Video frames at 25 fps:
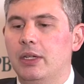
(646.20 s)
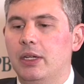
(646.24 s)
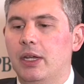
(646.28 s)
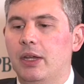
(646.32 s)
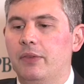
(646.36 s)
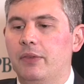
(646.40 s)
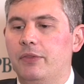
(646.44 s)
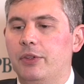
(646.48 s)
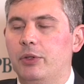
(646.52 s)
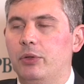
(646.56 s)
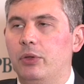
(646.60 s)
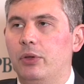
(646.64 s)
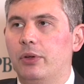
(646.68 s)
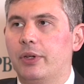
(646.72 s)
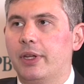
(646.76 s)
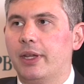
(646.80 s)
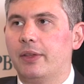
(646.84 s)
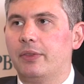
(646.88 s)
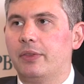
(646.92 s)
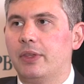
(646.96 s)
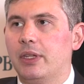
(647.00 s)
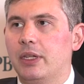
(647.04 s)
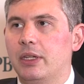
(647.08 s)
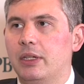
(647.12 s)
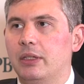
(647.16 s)
If you look
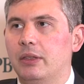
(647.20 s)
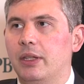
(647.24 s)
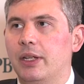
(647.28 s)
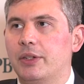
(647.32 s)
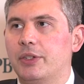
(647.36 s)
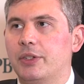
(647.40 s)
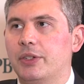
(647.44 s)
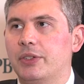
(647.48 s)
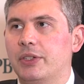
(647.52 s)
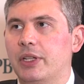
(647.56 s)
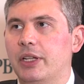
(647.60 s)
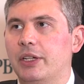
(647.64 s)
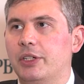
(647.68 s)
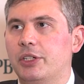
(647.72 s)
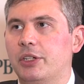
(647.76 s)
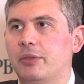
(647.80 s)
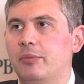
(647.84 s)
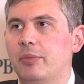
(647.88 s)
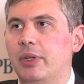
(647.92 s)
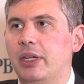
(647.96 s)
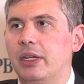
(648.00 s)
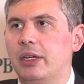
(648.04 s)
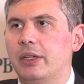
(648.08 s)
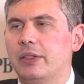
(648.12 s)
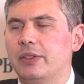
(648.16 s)
at the legislation
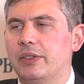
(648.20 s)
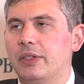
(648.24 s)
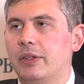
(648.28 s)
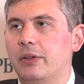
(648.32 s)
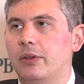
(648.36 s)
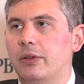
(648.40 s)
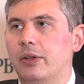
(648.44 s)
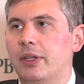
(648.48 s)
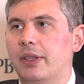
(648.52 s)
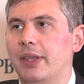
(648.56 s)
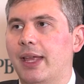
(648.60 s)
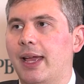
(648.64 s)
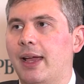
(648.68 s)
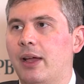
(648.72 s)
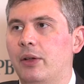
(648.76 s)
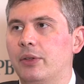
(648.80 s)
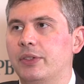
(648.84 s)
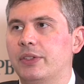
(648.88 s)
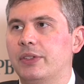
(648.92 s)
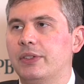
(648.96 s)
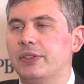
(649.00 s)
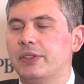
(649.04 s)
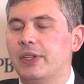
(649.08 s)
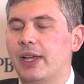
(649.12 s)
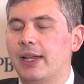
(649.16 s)
being considered in the
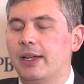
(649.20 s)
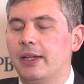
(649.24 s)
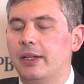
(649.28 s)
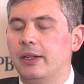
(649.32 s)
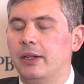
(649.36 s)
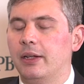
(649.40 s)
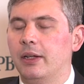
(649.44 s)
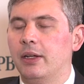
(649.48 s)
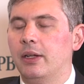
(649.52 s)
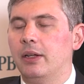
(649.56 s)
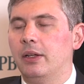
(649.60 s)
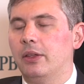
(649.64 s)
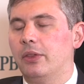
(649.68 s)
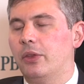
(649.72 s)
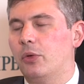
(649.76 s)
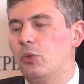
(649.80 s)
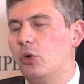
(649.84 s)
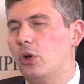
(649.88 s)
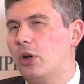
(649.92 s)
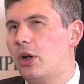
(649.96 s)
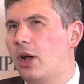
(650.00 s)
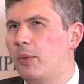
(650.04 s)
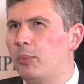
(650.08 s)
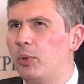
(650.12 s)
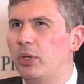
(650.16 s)
House and Senate, there were
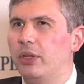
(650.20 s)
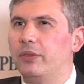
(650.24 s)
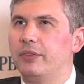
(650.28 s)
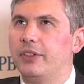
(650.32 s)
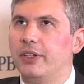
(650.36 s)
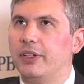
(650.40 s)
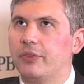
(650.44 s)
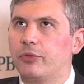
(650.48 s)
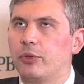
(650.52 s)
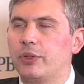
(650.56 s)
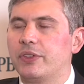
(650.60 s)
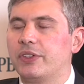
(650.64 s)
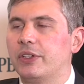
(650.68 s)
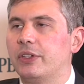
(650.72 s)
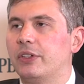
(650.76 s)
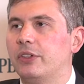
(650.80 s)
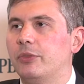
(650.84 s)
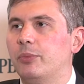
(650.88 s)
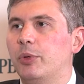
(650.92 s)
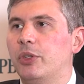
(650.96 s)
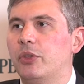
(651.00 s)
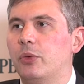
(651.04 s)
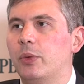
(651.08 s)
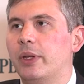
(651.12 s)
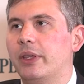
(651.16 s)
a couple of differences
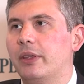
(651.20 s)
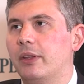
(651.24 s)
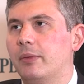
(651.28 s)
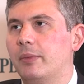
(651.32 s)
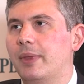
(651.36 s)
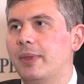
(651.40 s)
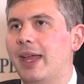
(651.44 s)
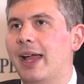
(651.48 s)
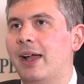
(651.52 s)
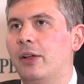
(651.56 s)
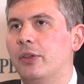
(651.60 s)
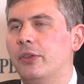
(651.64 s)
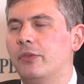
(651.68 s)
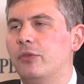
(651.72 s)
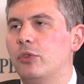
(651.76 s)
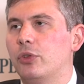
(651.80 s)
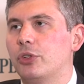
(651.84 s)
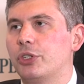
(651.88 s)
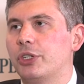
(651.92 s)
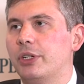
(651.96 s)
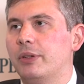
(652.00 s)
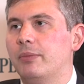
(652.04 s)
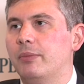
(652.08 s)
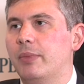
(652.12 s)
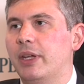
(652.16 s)
between them. The House
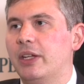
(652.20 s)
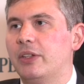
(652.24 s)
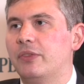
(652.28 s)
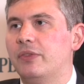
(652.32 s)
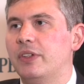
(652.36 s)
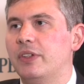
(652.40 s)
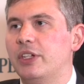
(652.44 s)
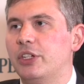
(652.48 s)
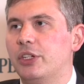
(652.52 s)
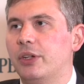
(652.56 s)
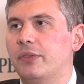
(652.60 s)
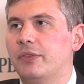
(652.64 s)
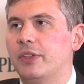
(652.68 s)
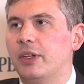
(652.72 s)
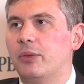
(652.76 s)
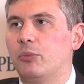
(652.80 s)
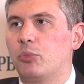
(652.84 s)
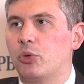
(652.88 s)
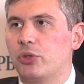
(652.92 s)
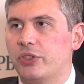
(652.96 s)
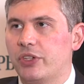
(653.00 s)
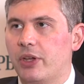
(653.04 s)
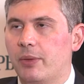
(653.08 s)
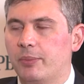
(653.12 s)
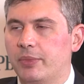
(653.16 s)
version makes fee shifting
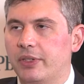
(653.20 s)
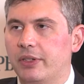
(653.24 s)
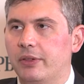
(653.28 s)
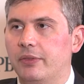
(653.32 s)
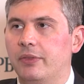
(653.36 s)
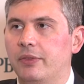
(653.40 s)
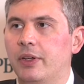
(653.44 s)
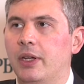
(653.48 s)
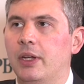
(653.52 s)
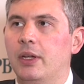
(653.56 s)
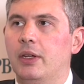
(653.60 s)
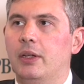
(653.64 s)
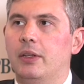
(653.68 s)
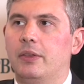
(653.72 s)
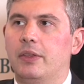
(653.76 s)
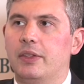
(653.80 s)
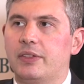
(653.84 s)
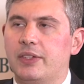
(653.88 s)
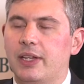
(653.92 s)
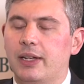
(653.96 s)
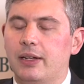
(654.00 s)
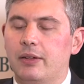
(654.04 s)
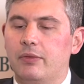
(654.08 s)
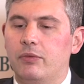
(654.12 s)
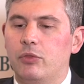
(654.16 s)
presumptive. The
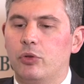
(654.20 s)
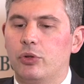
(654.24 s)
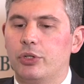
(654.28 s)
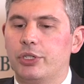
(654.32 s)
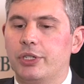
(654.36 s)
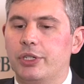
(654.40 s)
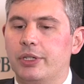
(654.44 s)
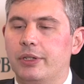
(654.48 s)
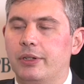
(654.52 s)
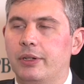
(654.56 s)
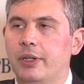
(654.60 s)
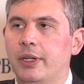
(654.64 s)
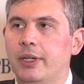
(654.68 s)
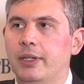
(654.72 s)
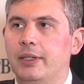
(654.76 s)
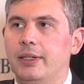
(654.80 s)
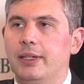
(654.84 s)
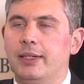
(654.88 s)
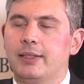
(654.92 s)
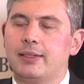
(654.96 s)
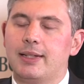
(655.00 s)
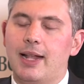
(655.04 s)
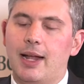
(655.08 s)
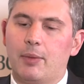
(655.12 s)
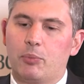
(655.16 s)
Senate version,
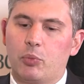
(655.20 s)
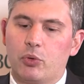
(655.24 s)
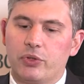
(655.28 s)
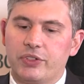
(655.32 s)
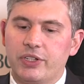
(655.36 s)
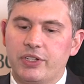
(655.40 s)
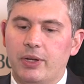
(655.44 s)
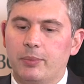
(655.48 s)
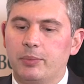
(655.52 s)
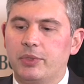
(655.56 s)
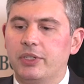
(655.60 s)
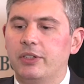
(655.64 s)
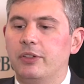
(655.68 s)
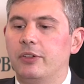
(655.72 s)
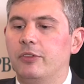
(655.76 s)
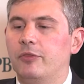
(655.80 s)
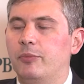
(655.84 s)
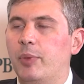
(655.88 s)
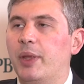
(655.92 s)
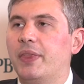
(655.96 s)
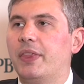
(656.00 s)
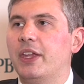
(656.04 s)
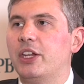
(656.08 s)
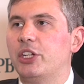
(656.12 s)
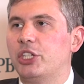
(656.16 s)
it's not presumptive,
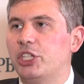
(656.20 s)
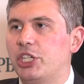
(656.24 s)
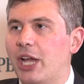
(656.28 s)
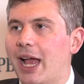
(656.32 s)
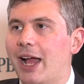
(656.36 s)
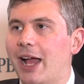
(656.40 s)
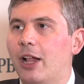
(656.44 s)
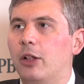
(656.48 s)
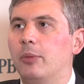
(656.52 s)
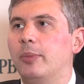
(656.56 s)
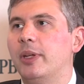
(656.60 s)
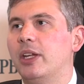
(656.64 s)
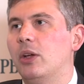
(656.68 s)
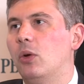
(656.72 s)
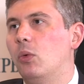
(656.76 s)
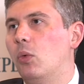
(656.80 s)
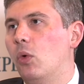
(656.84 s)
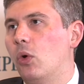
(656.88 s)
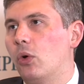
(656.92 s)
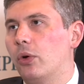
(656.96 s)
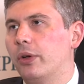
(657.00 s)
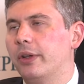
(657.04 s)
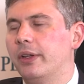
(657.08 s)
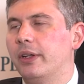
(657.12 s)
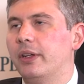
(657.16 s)
but they shall be
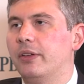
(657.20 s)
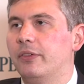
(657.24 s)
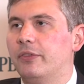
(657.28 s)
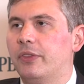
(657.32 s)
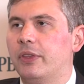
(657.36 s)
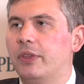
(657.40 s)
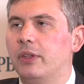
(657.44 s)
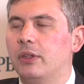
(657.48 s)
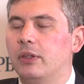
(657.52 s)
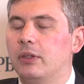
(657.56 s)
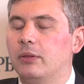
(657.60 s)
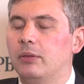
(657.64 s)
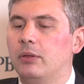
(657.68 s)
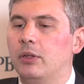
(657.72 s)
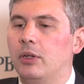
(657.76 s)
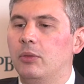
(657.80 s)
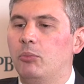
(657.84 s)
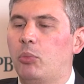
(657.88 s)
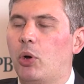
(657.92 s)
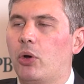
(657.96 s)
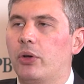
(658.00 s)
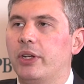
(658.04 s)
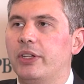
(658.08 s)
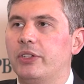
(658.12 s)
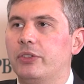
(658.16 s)
awarded if the
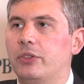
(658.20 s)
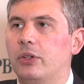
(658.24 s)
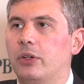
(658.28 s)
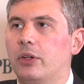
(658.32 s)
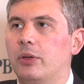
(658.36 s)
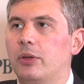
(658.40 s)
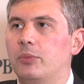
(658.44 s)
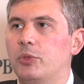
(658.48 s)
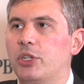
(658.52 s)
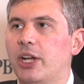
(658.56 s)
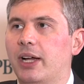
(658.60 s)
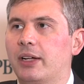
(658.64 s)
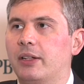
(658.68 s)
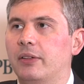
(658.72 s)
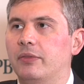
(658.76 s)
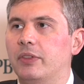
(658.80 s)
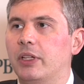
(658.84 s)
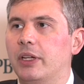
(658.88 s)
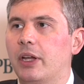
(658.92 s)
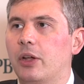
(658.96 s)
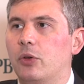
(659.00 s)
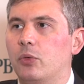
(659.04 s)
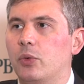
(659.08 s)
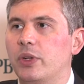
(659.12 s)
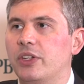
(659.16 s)
parties took
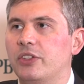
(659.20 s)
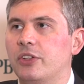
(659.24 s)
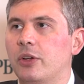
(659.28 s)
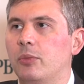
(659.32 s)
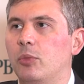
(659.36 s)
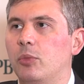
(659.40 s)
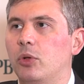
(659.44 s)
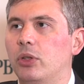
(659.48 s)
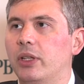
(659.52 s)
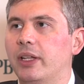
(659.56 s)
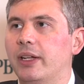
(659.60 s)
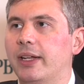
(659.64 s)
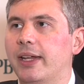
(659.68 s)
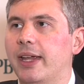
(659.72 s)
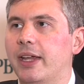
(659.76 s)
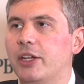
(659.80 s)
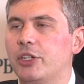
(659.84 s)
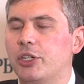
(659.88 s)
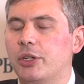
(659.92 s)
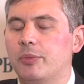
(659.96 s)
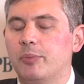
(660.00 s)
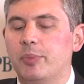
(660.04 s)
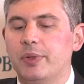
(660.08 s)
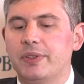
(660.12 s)
objectively unreasonable litigation